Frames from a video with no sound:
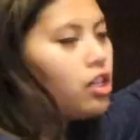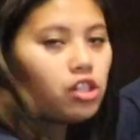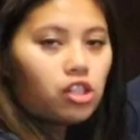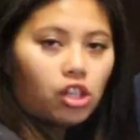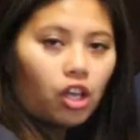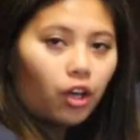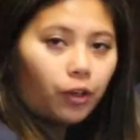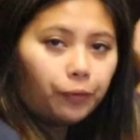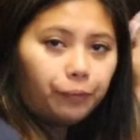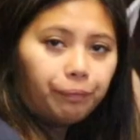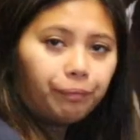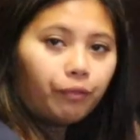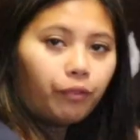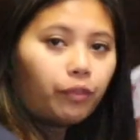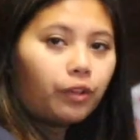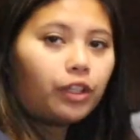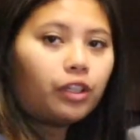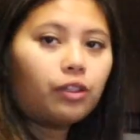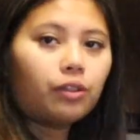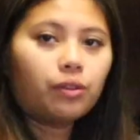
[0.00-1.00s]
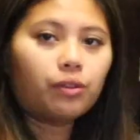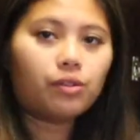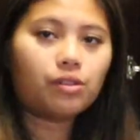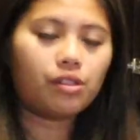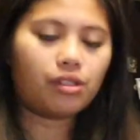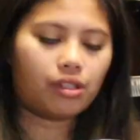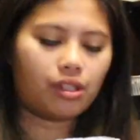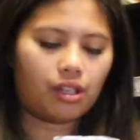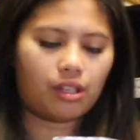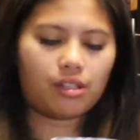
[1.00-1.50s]
So we
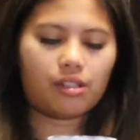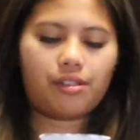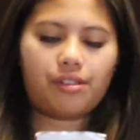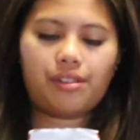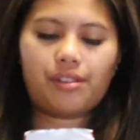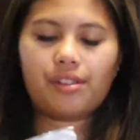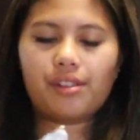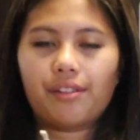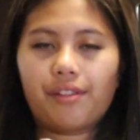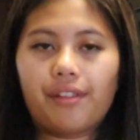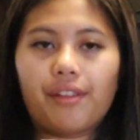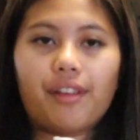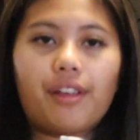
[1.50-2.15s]
use this